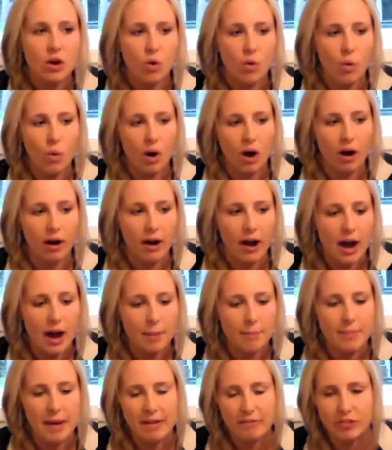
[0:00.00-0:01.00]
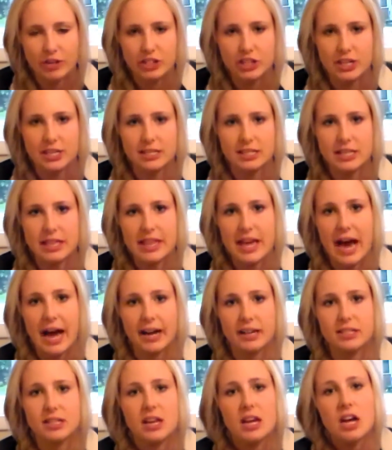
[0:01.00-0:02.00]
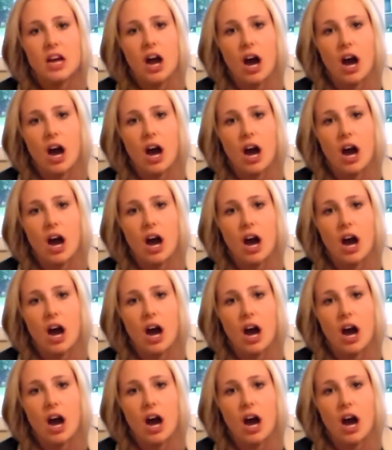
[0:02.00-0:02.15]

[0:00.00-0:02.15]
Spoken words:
or beverages that